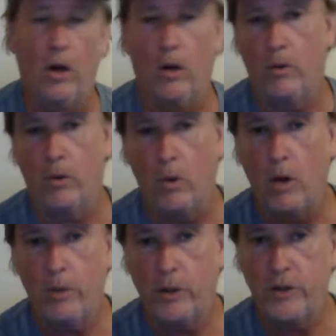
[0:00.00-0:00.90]
or the
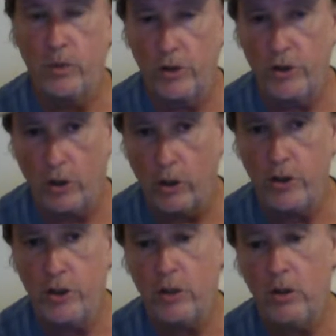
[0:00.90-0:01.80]
wrong person wants to
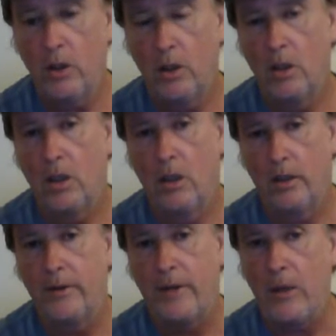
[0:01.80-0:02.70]
hurt you,
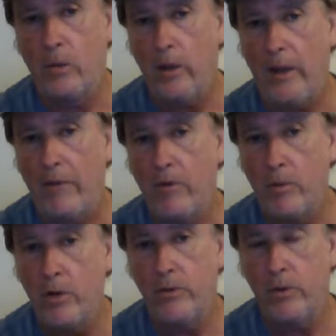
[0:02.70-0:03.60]
they will
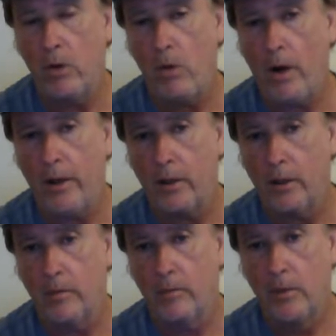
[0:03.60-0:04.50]
have it moved to
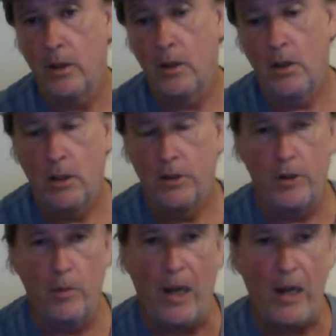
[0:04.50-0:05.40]
erotica.
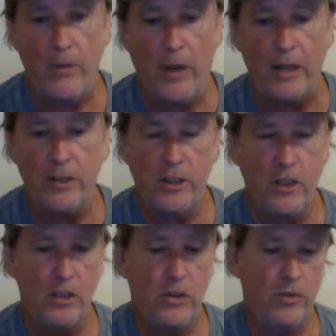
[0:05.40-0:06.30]
So my
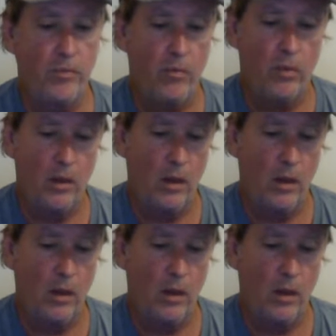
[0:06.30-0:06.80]
advice is,